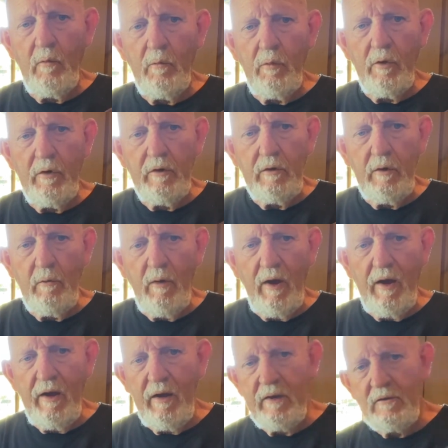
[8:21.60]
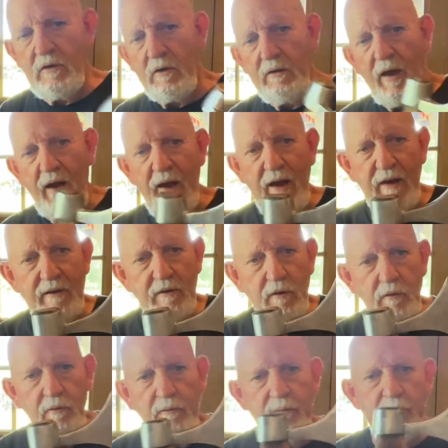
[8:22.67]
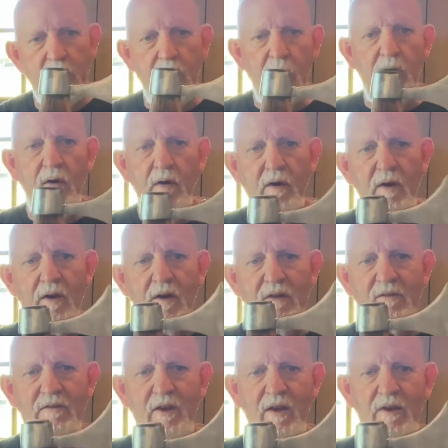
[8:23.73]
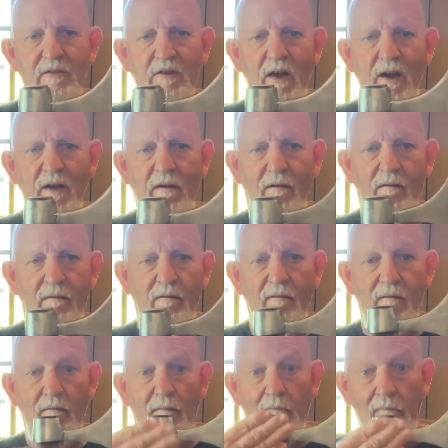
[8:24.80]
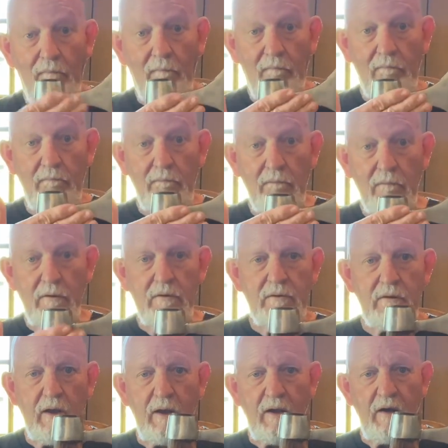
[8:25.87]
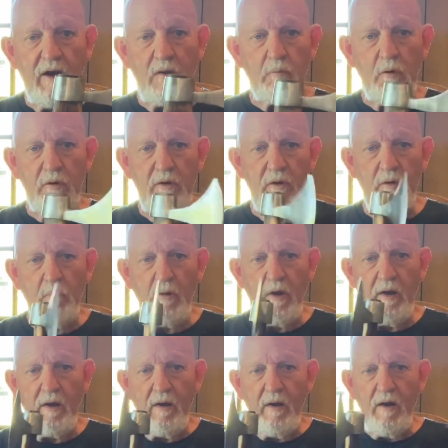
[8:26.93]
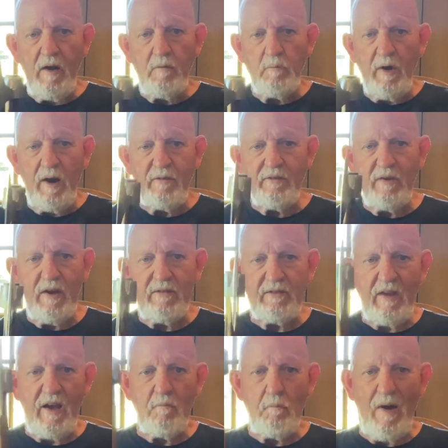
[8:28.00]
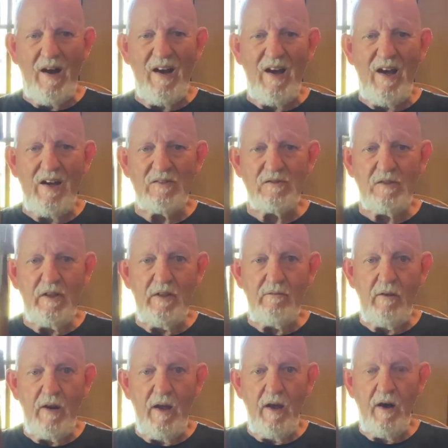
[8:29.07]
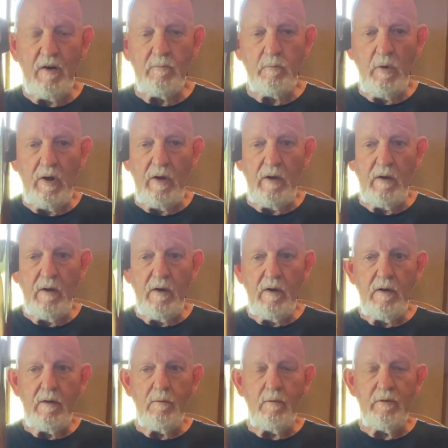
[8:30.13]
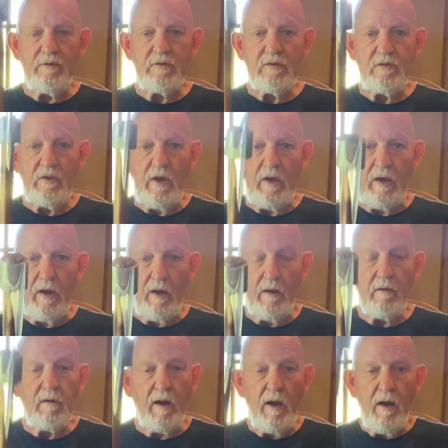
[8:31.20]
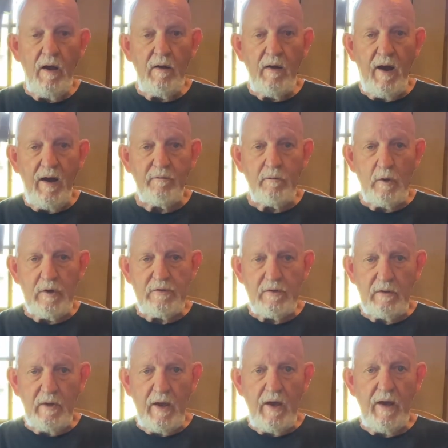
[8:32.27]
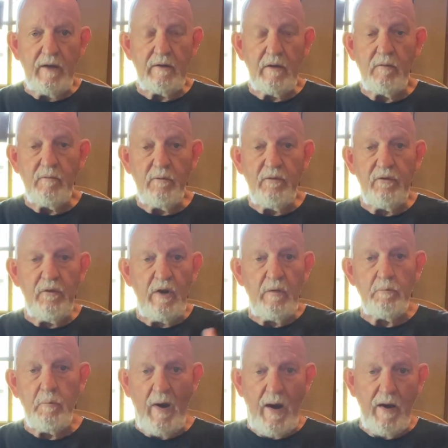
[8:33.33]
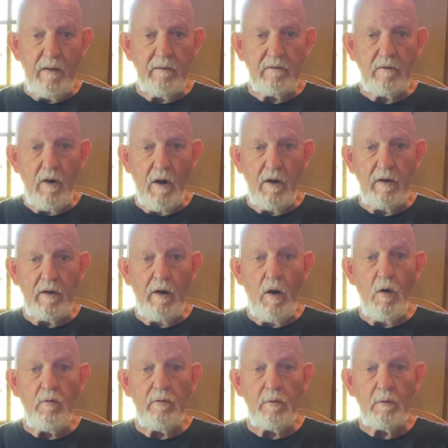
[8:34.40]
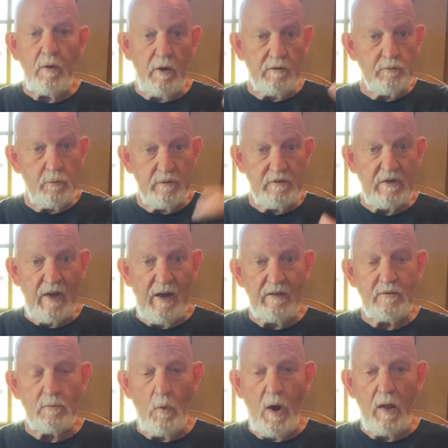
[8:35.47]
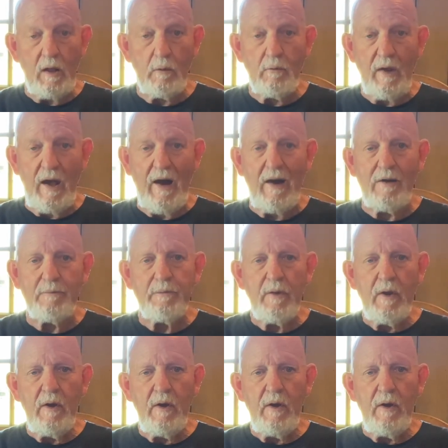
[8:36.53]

a new edge on the handle. You can see it's kind of sticking up a little bit, but I think that might actually even help me with sticking it. I've recently had to flip my target over because one side's wallowed out,